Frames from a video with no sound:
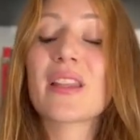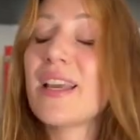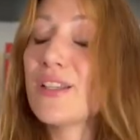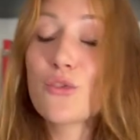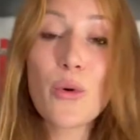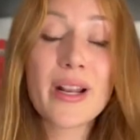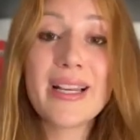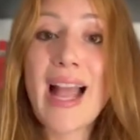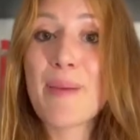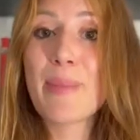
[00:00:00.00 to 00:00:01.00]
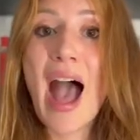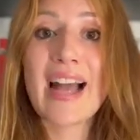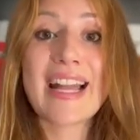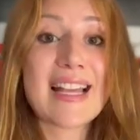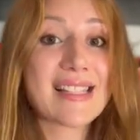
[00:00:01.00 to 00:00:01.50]
Historically,
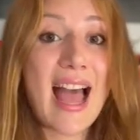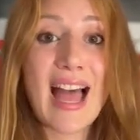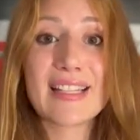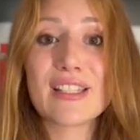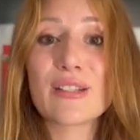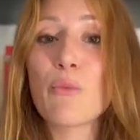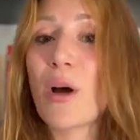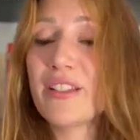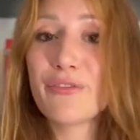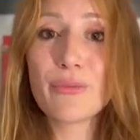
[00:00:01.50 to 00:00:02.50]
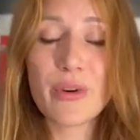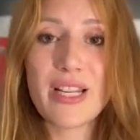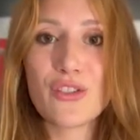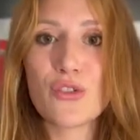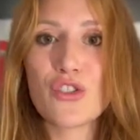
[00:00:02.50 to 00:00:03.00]
MPAC has had wonderful
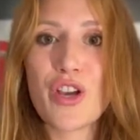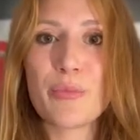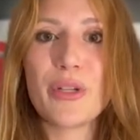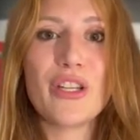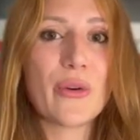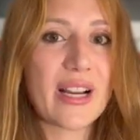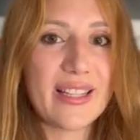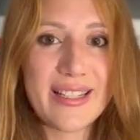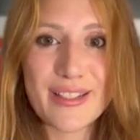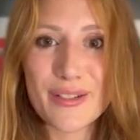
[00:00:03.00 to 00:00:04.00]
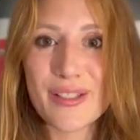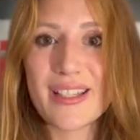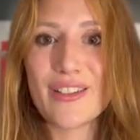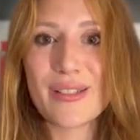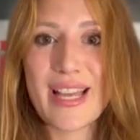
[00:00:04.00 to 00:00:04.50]
relationship with local leaders
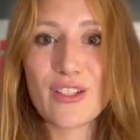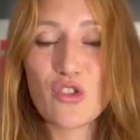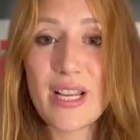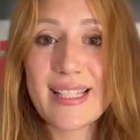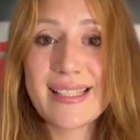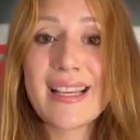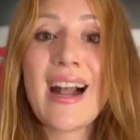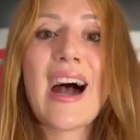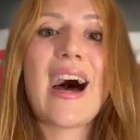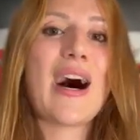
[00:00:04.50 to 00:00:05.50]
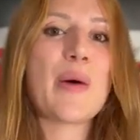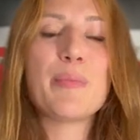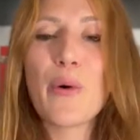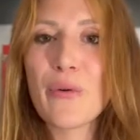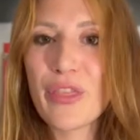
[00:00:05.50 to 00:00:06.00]
in Los Angeles,
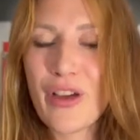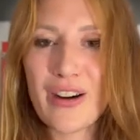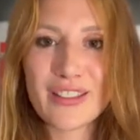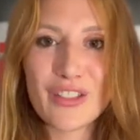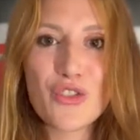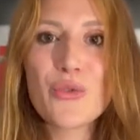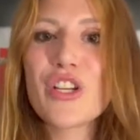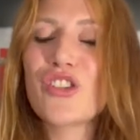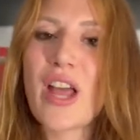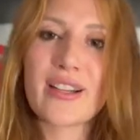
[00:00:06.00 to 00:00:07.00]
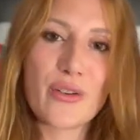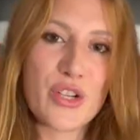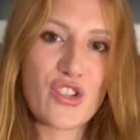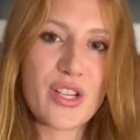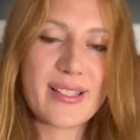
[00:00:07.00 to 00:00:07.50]
both on the Jewish and
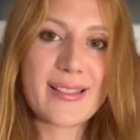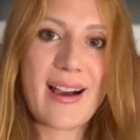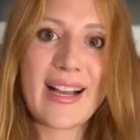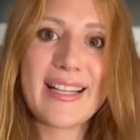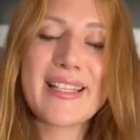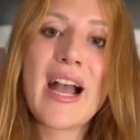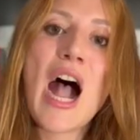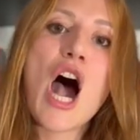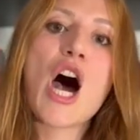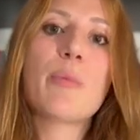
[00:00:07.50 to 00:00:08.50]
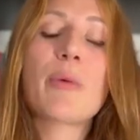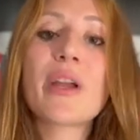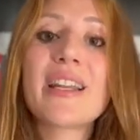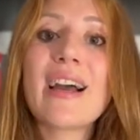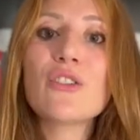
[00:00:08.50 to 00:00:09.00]
Christian side, but
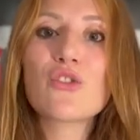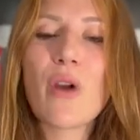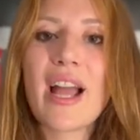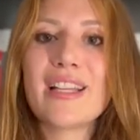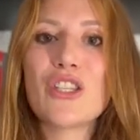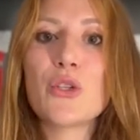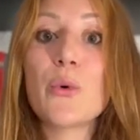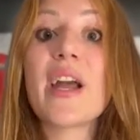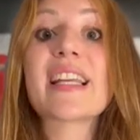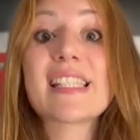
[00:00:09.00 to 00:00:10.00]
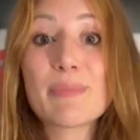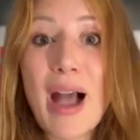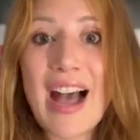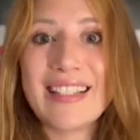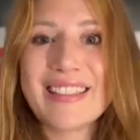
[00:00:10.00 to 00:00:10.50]
we're now trying to
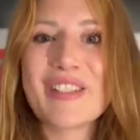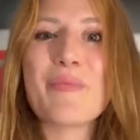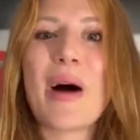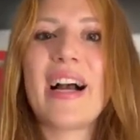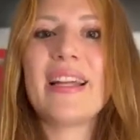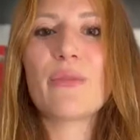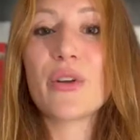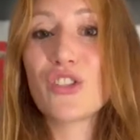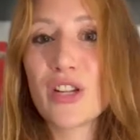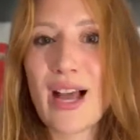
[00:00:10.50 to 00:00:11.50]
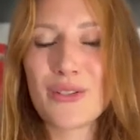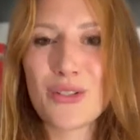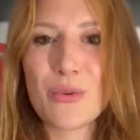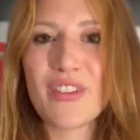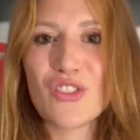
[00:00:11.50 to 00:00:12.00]
expand by reaching out
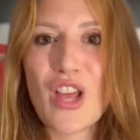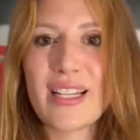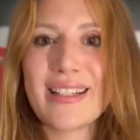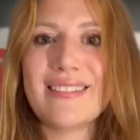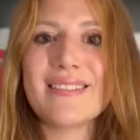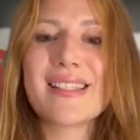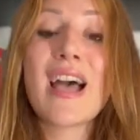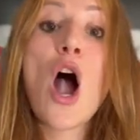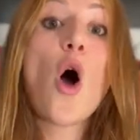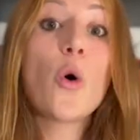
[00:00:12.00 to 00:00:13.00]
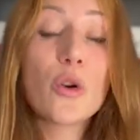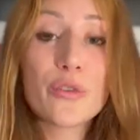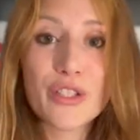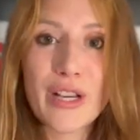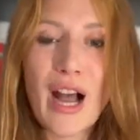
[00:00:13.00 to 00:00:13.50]
to evangelicals all
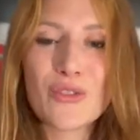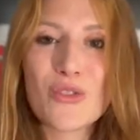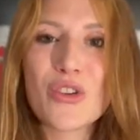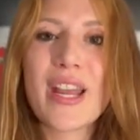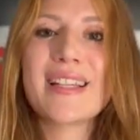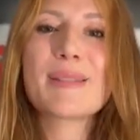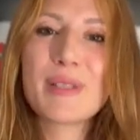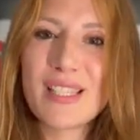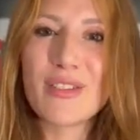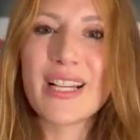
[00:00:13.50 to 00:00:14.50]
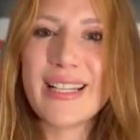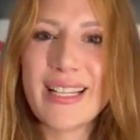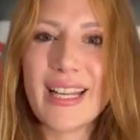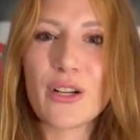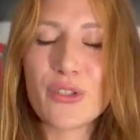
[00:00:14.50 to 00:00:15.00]
over the country and specifically
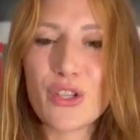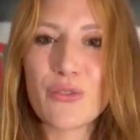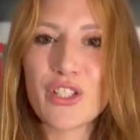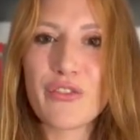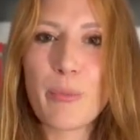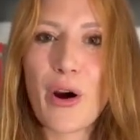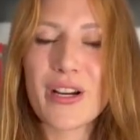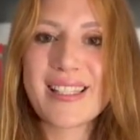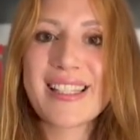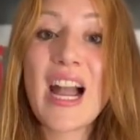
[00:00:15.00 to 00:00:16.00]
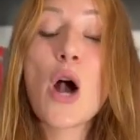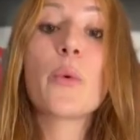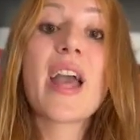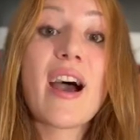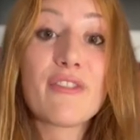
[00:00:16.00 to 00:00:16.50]
in conservative conservative parts.
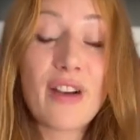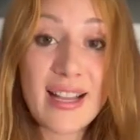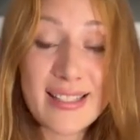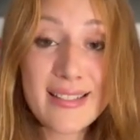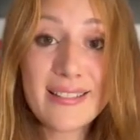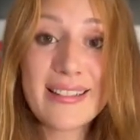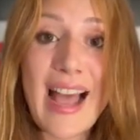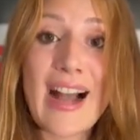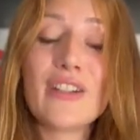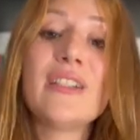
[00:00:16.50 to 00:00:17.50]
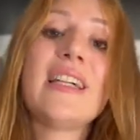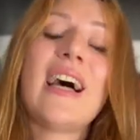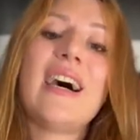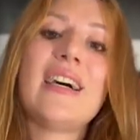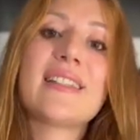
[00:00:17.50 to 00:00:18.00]
We have until now
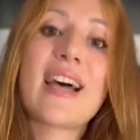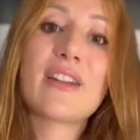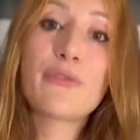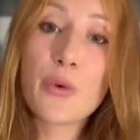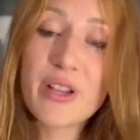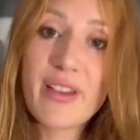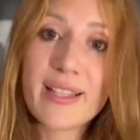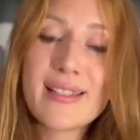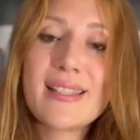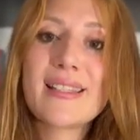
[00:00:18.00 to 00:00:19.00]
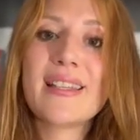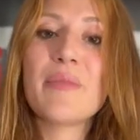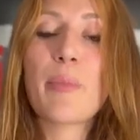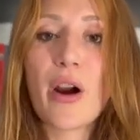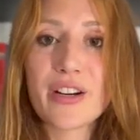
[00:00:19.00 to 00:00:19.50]
done 40 events
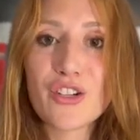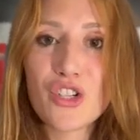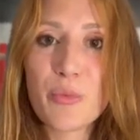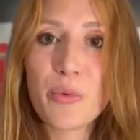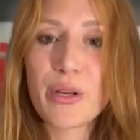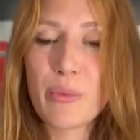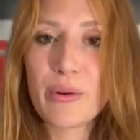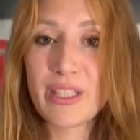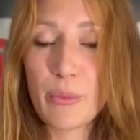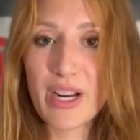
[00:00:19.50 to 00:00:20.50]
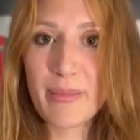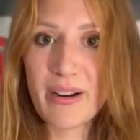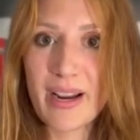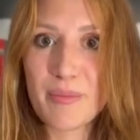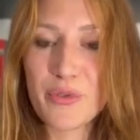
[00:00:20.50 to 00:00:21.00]
in partnership with the One
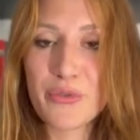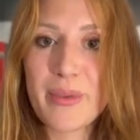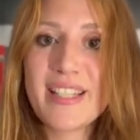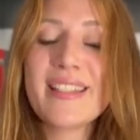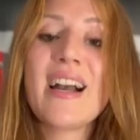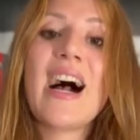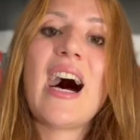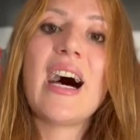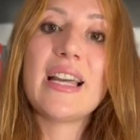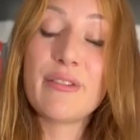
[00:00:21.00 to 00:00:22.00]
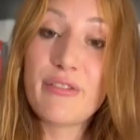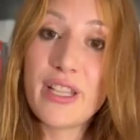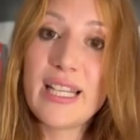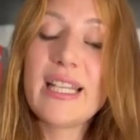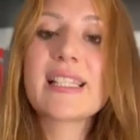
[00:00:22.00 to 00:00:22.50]
America movement in
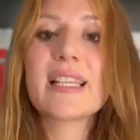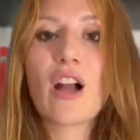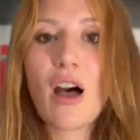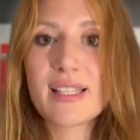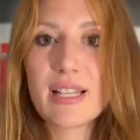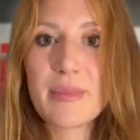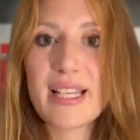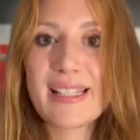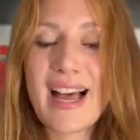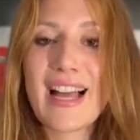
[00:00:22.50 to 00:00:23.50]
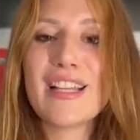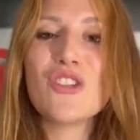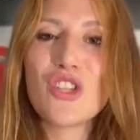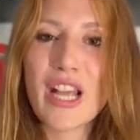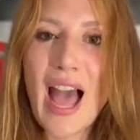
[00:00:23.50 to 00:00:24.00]
Phoenix, in Costa Mesa, in
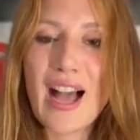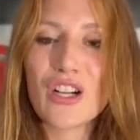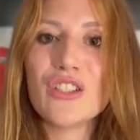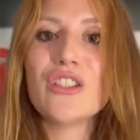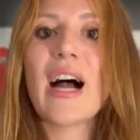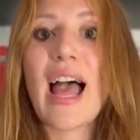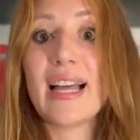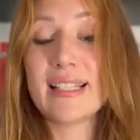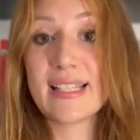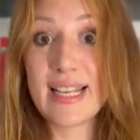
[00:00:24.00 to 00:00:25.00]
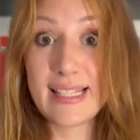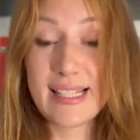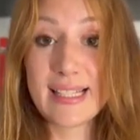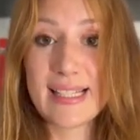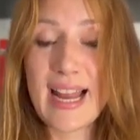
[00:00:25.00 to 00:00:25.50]
Chicago, and in
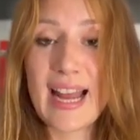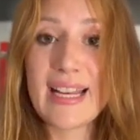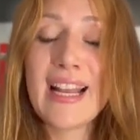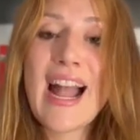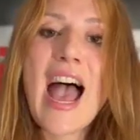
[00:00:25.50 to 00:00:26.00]
Cincinnati.